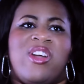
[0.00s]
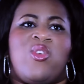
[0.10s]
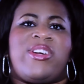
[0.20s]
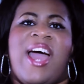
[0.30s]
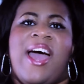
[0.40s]
You are
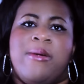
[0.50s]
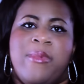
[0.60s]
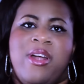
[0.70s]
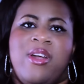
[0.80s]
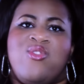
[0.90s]
not
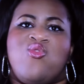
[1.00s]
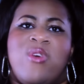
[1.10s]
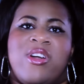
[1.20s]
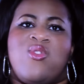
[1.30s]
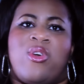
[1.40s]
animal,
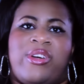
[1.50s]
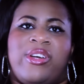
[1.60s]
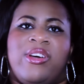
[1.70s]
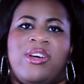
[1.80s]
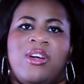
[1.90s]
you are not
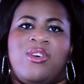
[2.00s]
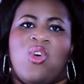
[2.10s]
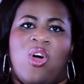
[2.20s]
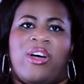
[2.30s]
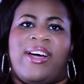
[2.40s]

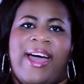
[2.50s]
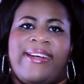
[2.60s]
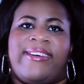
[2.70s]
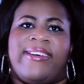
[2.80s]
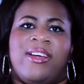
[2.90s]
dog,
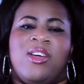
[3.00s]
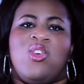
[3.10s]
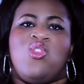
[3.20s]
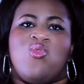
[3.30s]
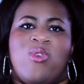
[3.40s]

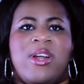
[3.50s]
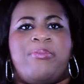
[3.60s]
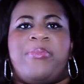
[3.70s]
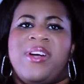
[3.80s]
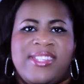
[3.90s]
cat, you
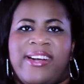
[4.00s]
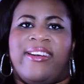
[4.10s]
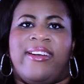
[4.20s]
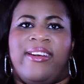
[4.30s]
are person.